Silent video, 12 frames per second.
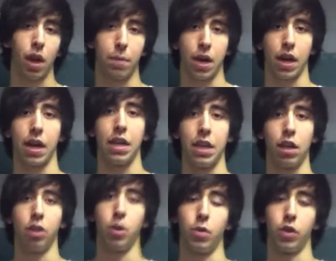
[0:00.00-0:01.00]
I'm not going to
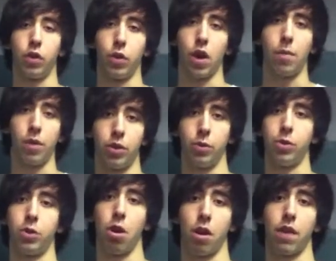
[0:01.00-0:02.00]
yell at you and tell you how much you
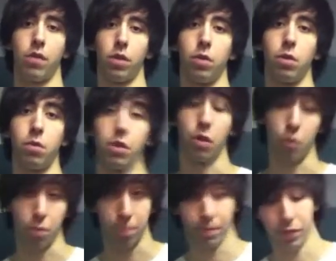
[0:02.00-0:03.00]
suck, even though you
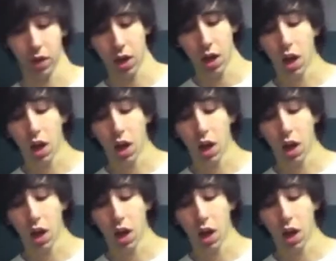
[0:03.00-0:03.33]
do.